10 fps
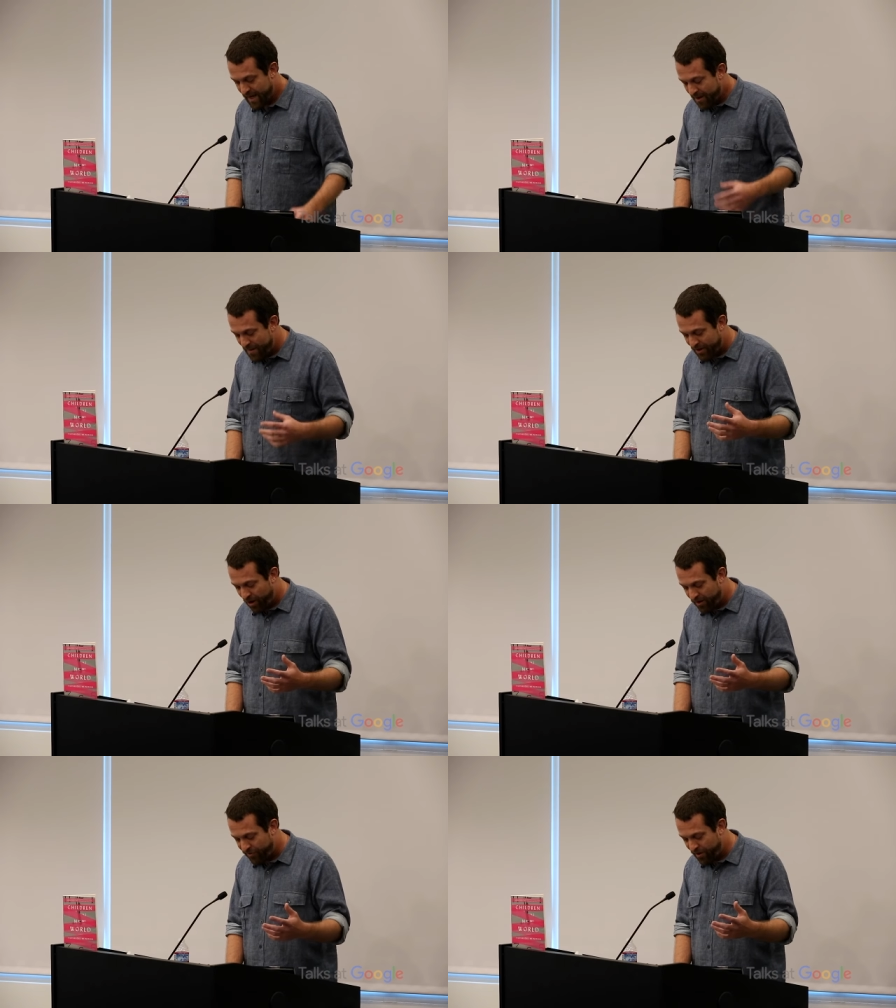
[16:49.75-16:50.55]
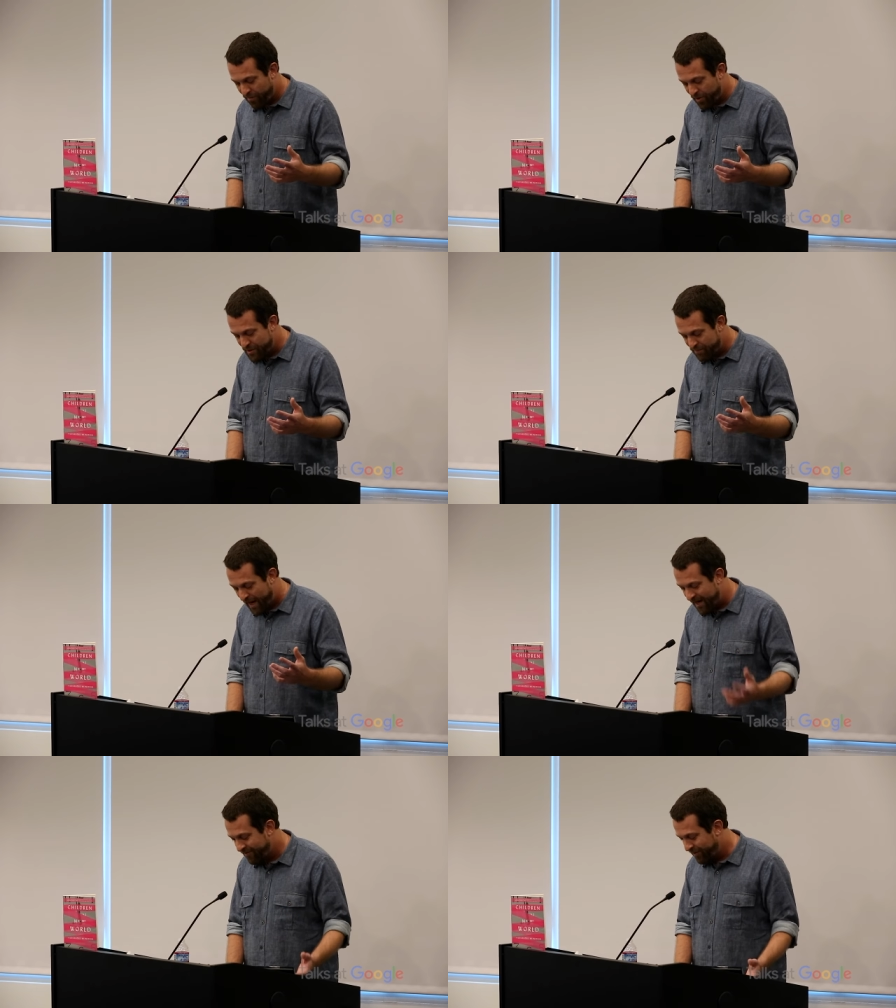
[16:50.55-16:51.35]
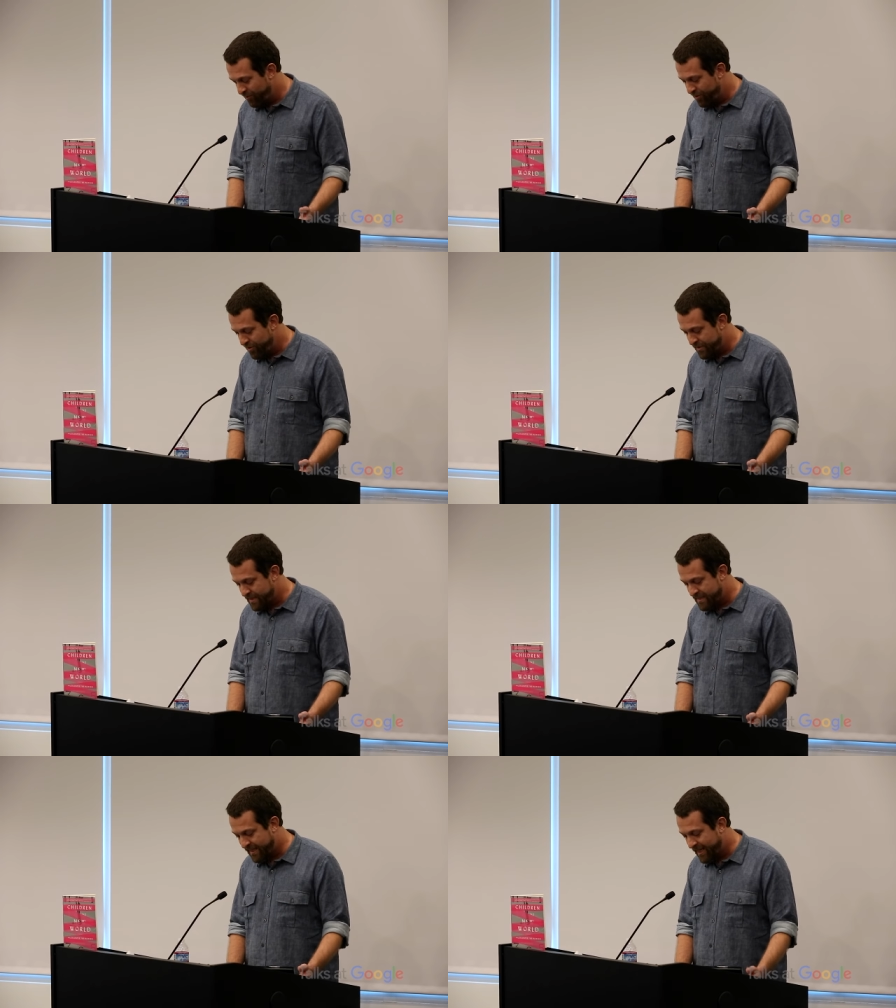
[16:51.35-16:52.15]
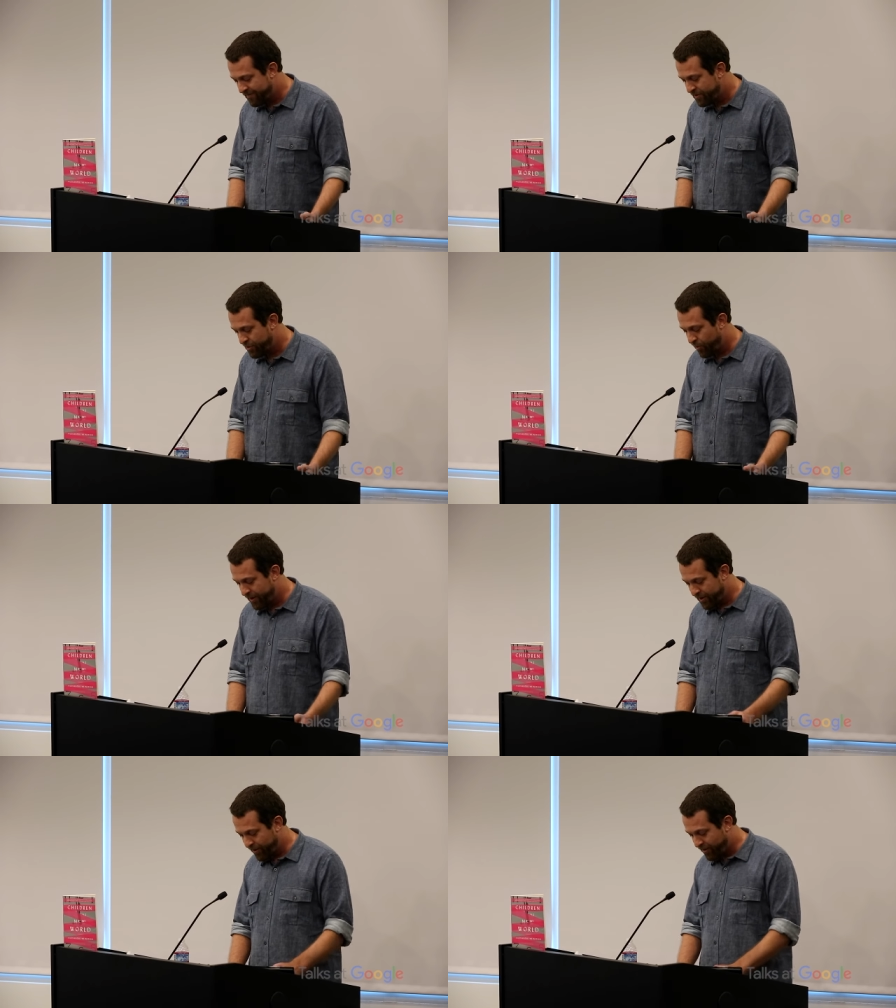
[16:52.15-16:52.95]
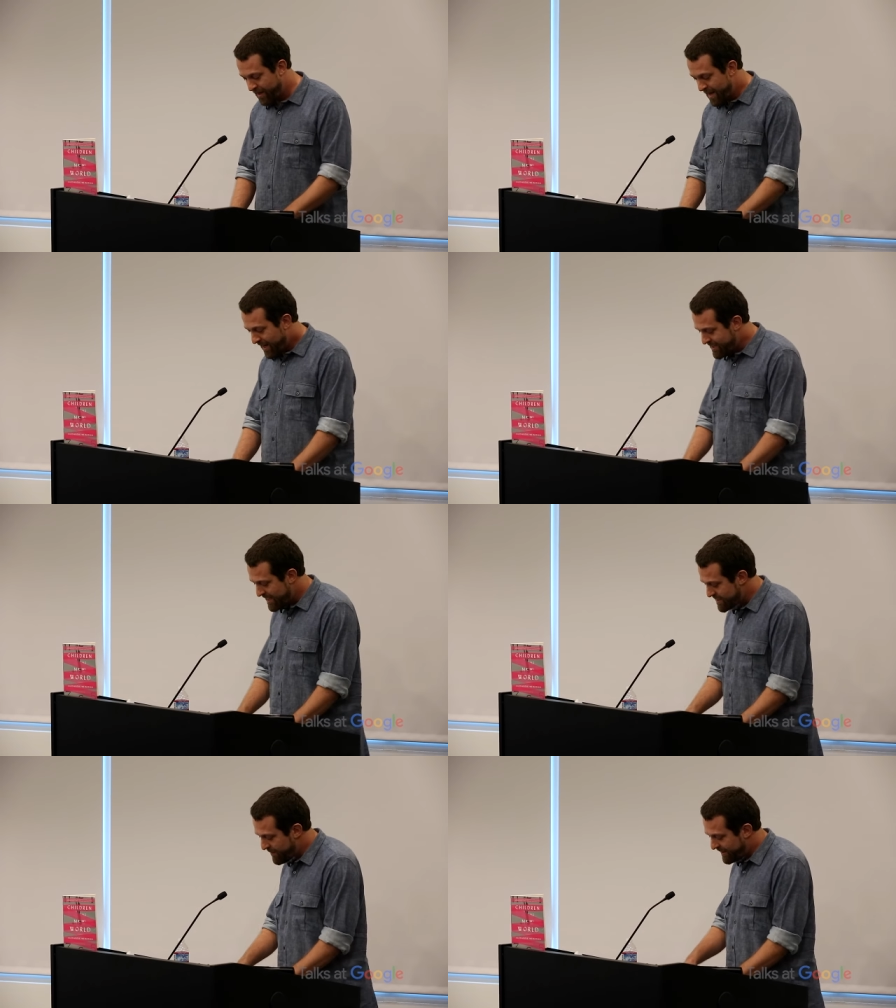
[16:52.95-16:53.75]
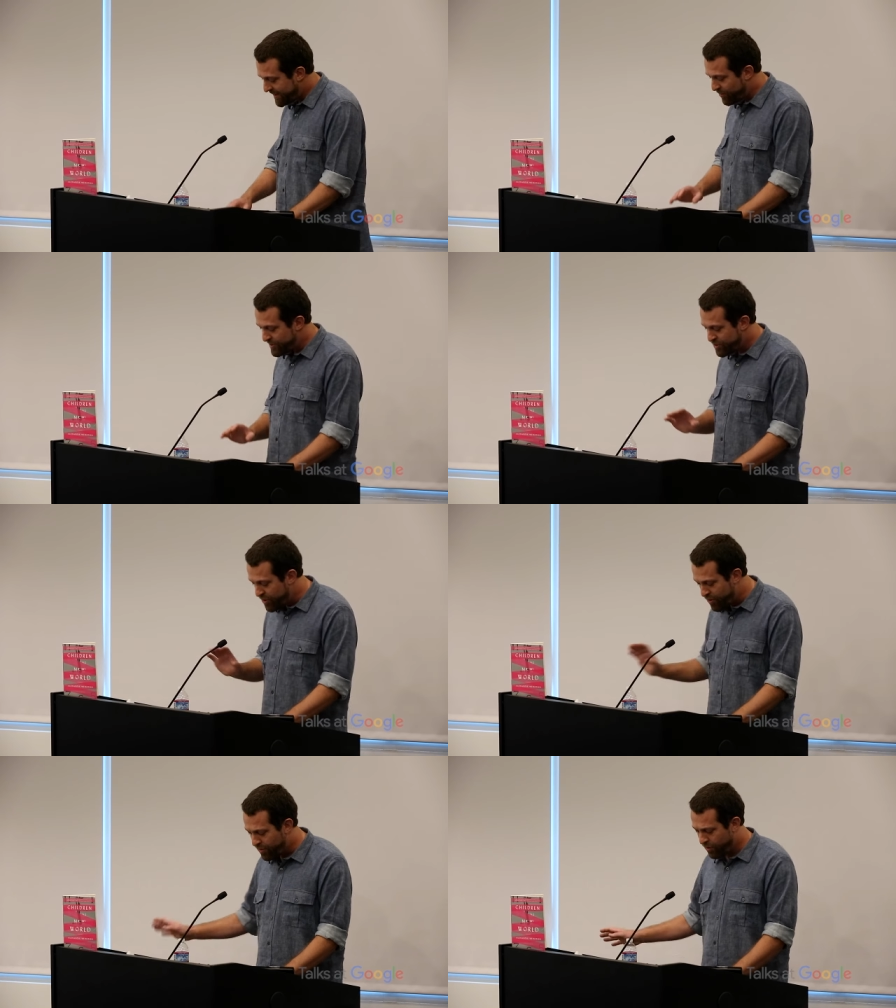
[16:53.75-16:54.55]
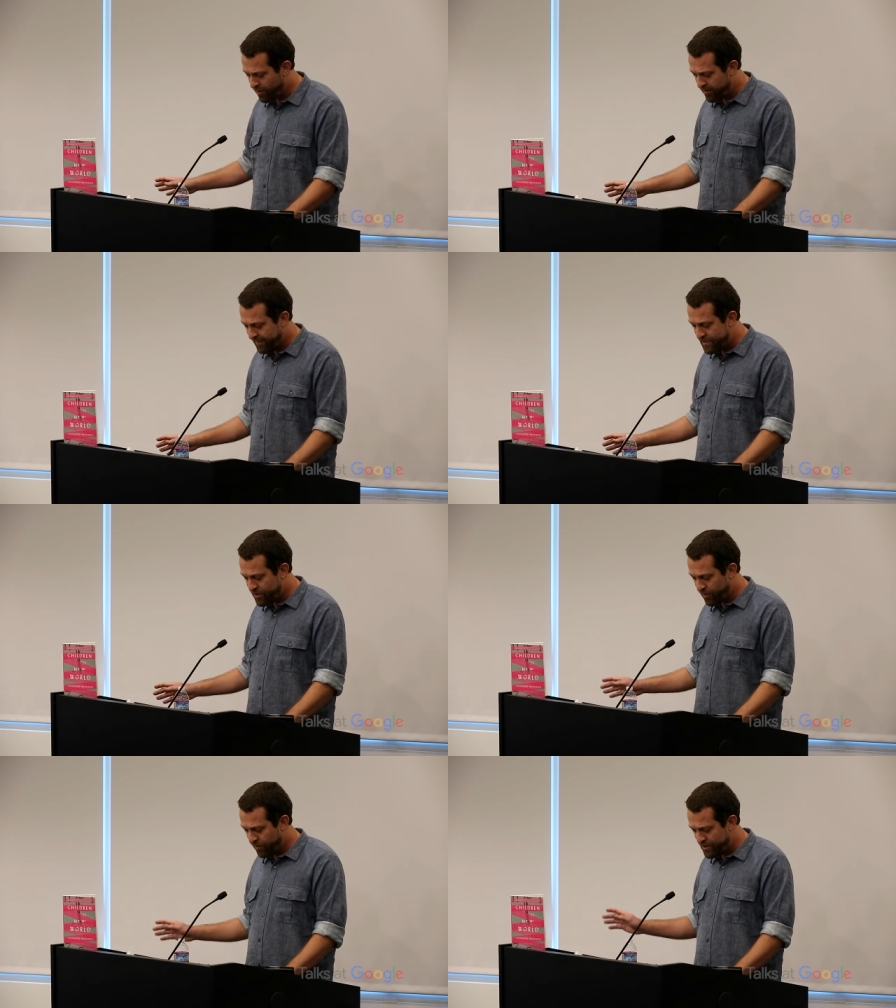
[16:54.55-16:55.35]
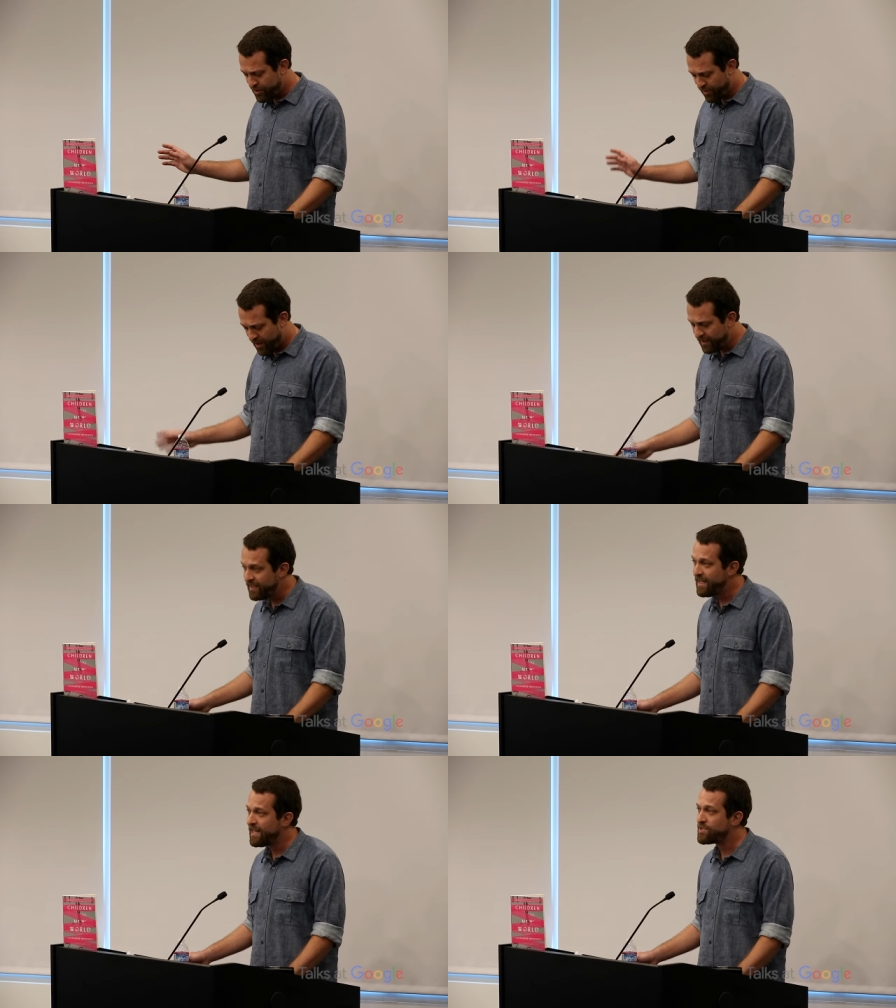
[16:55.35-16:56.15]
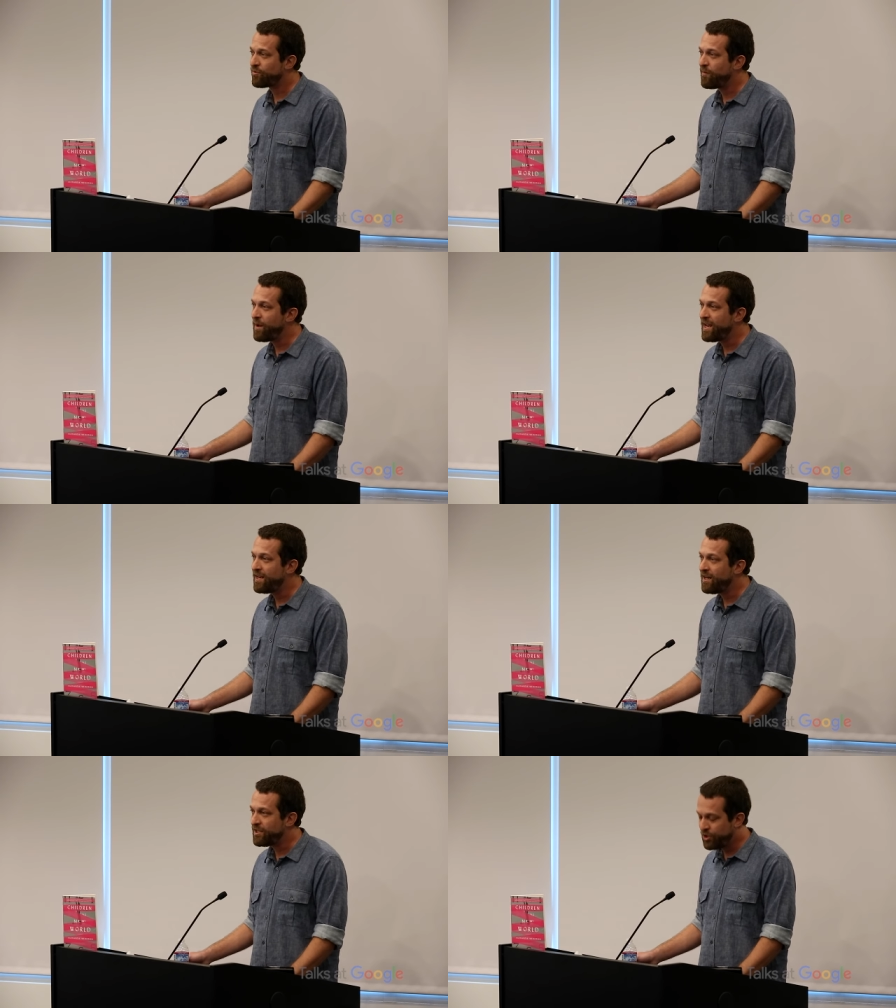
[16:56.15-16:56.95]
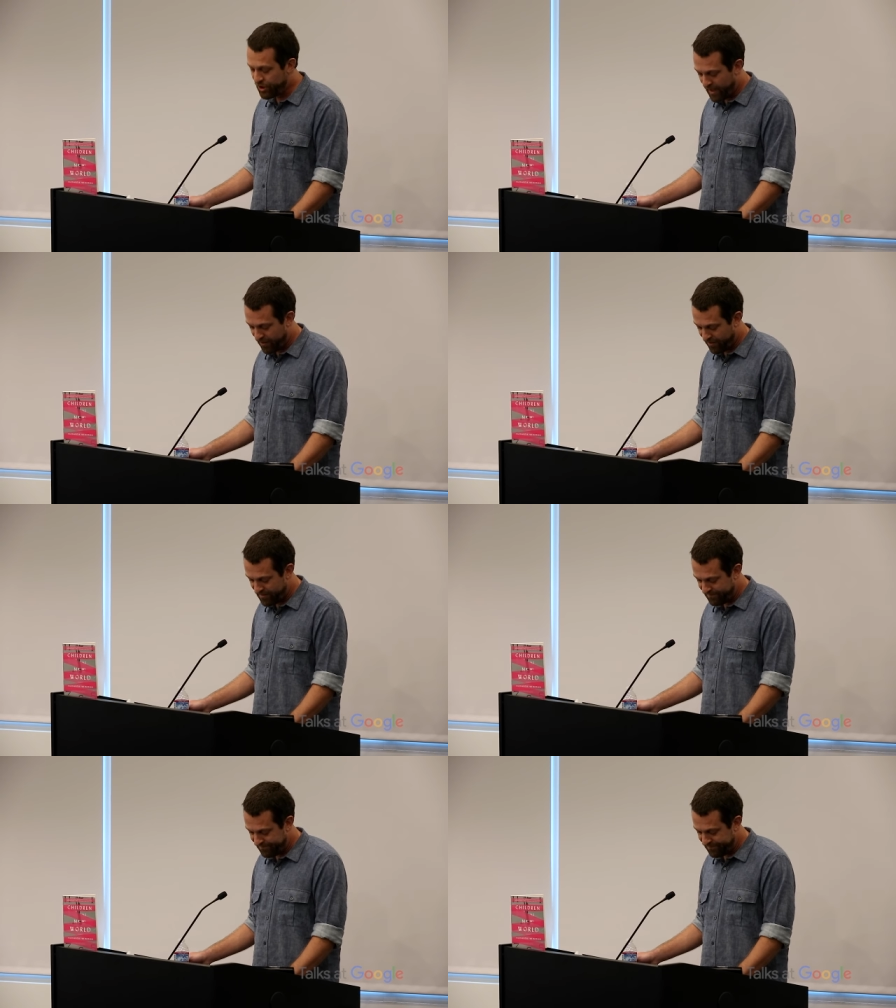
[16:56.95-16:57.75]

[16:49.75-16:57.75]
It meant offering our most painful wounds as a gift to one another, a testament that there was no corner of the soul so ugly as to remain unshared.